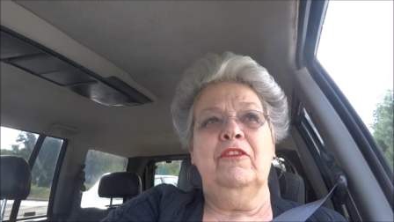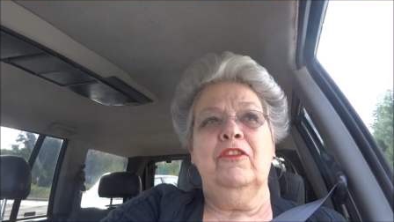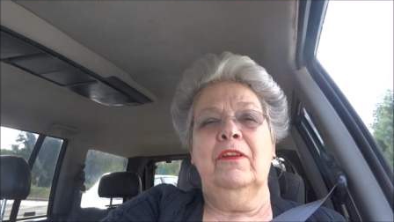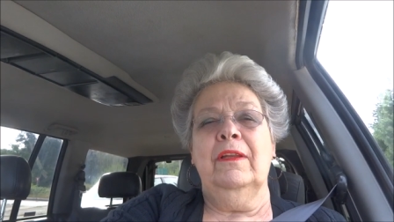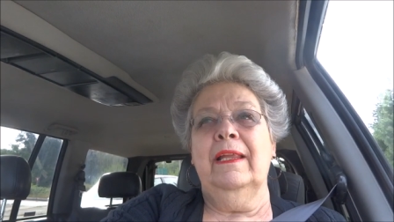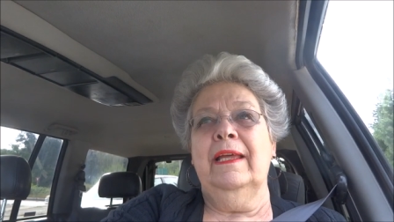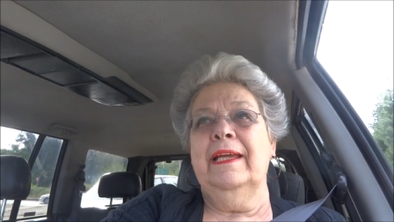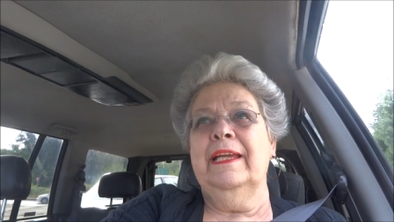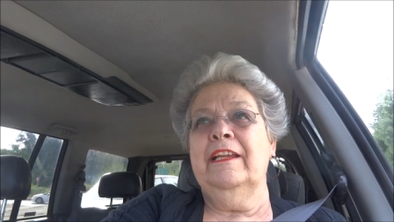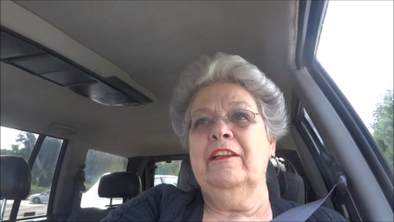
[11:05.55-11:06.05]
to
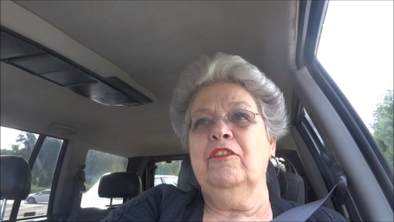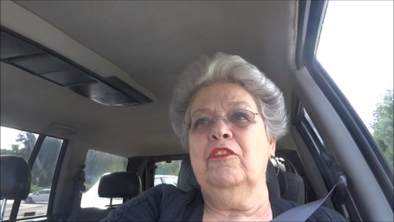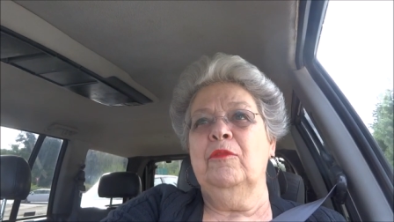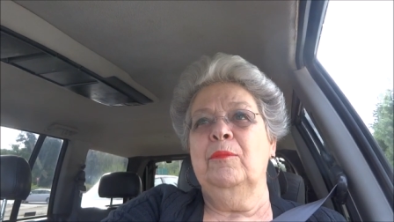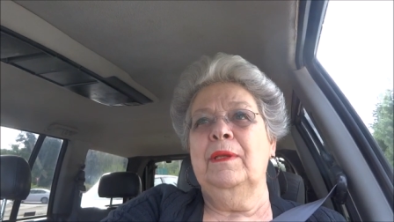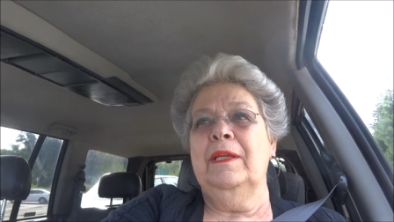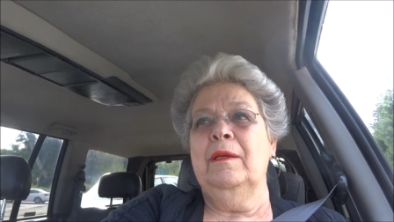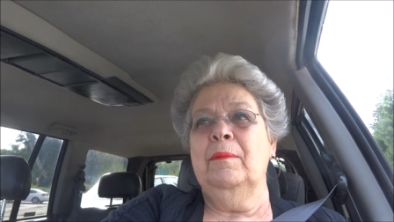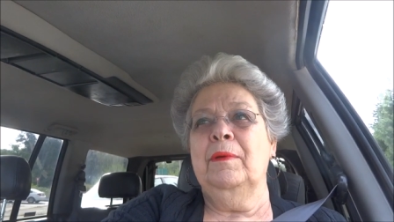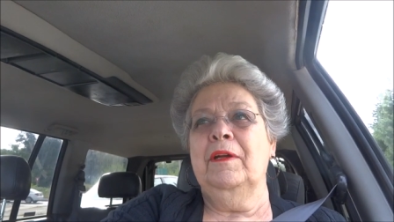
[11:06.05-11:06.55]
lying to
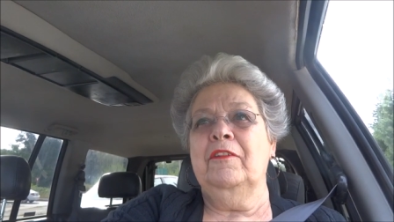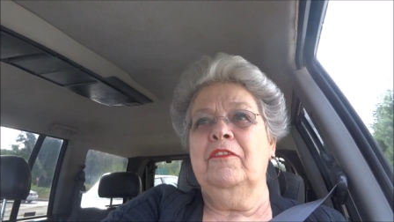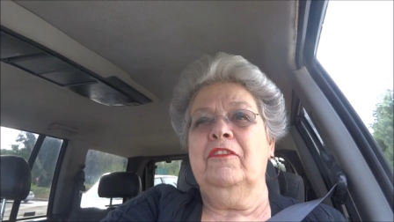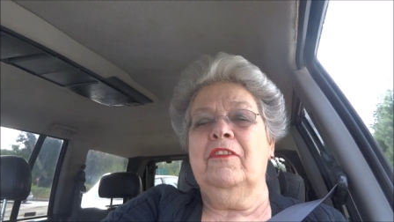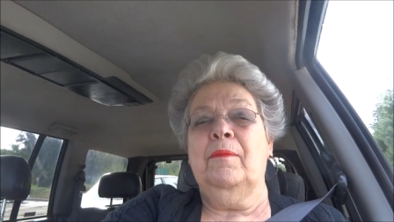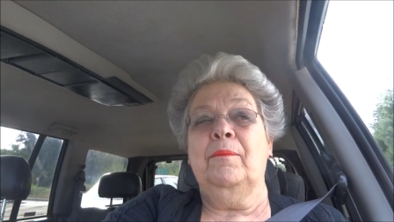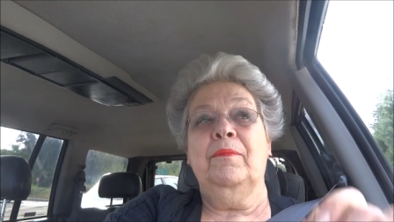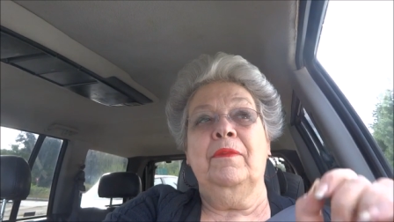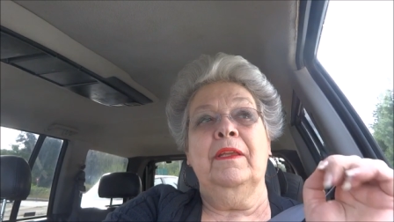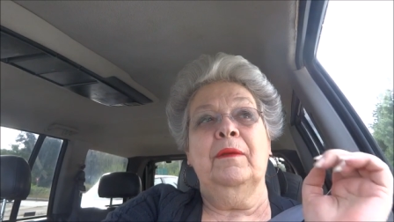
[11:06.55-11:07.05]
me about
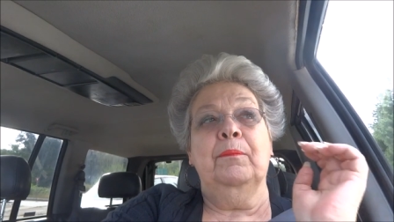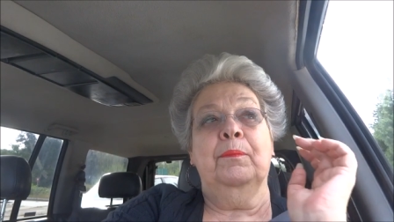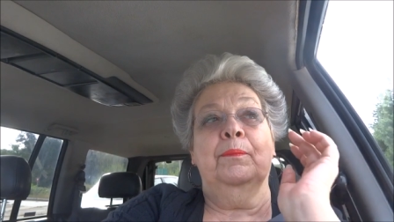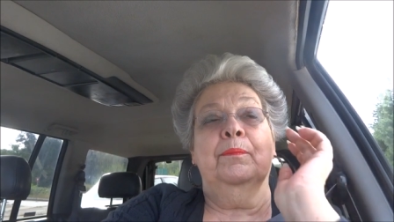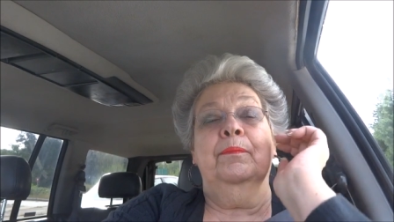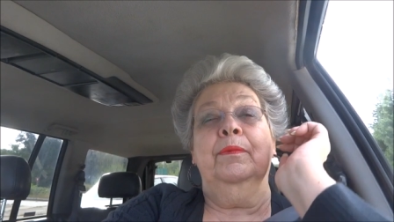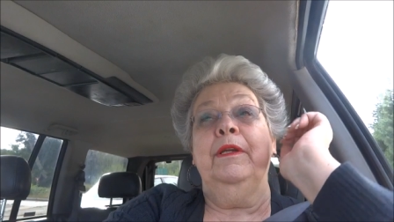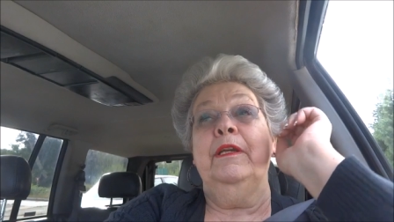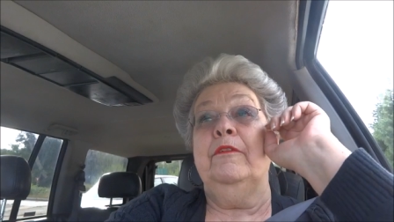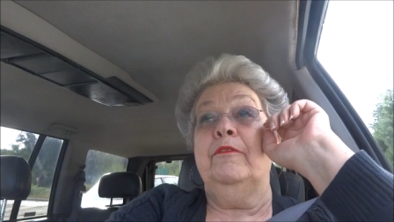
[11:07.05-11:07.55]
something
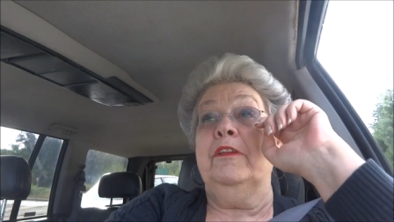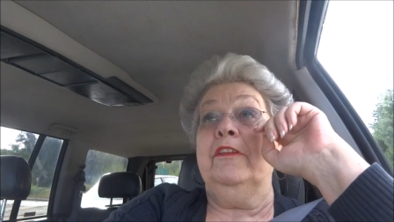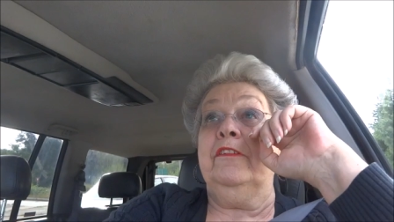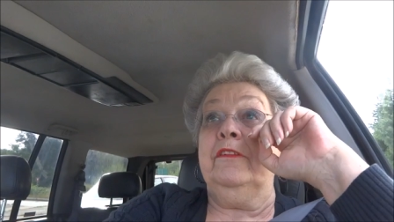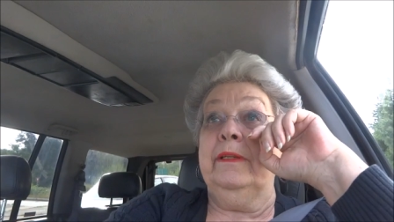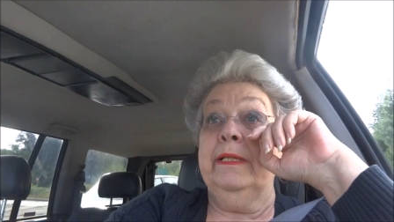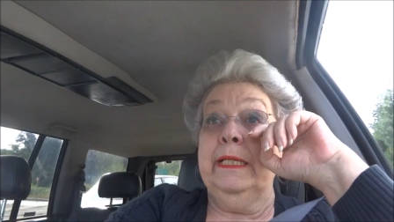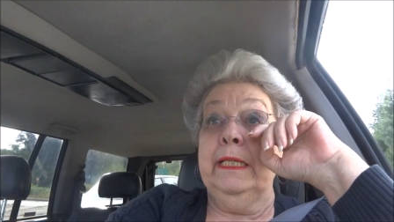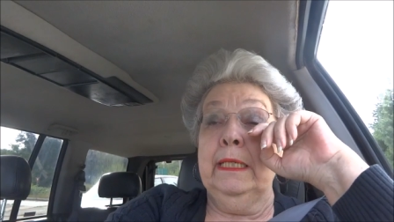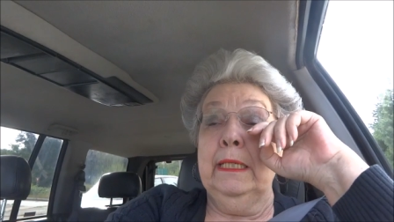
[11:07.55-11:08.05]

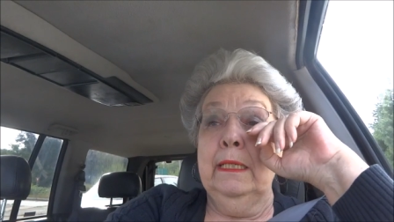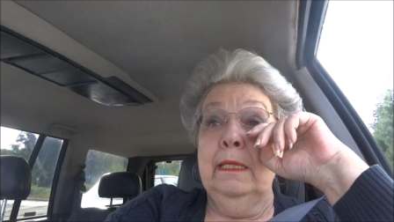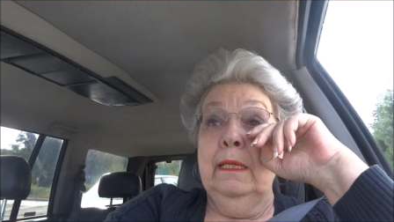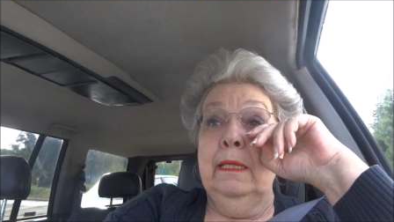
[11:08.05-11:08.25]
previously.